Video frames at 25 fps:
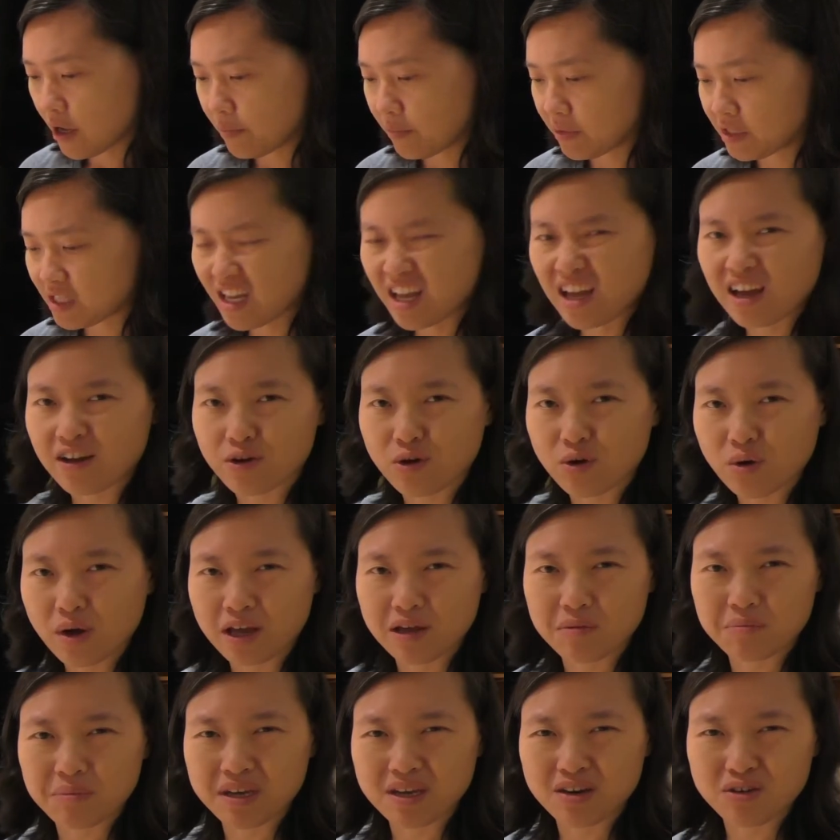it's like a
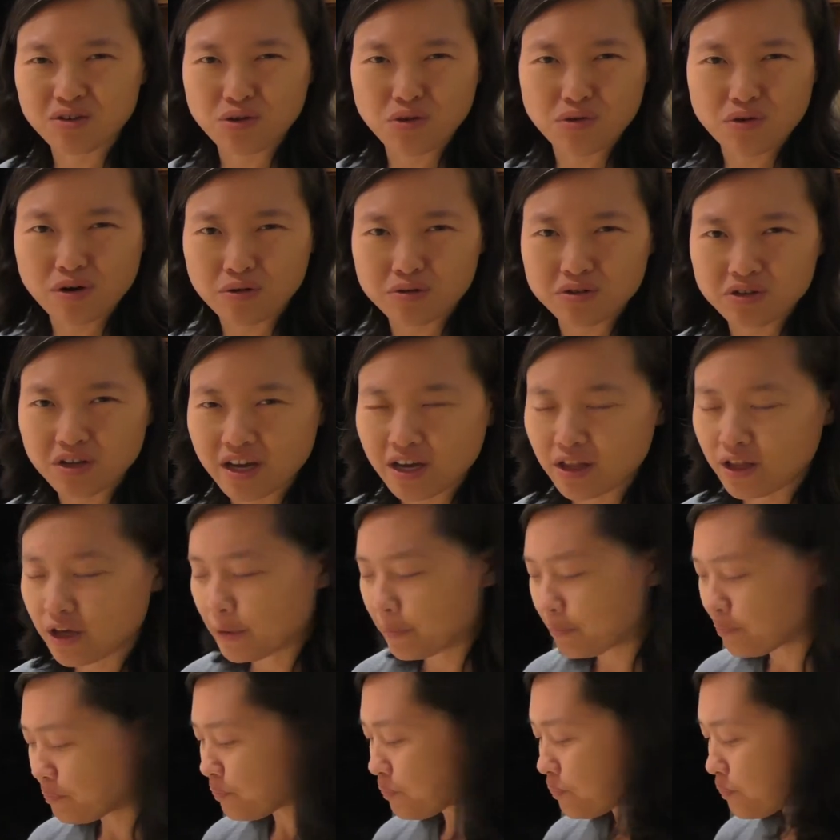quick meal you throw together.